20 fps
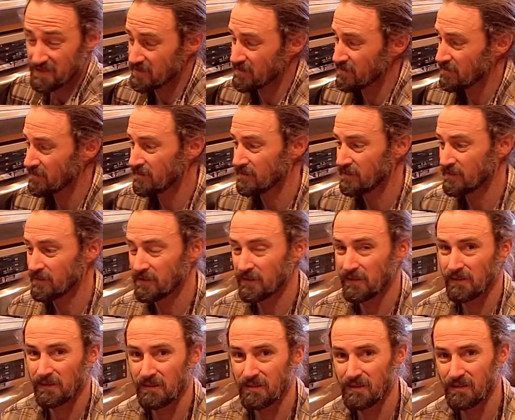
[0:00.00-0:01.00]
it
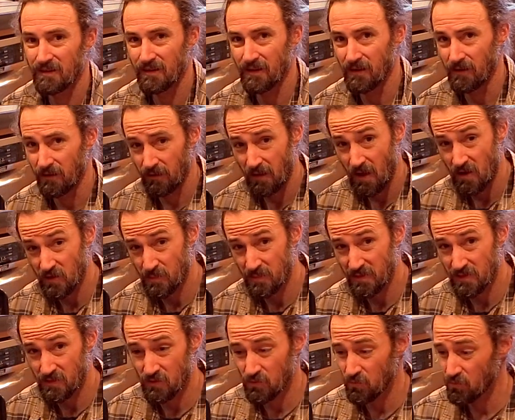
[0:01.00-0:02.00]
allows me
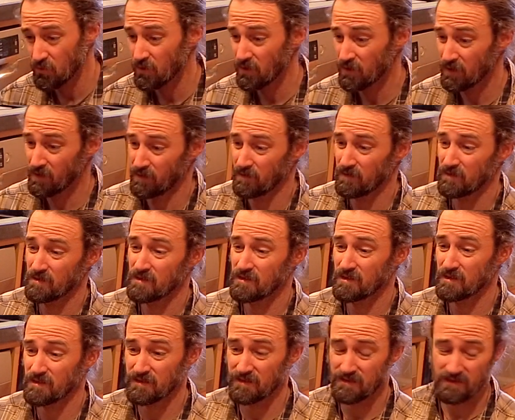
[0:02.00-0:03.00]
to store
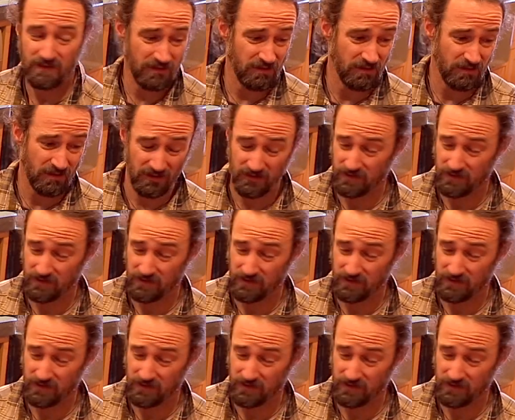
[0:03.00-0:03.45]
just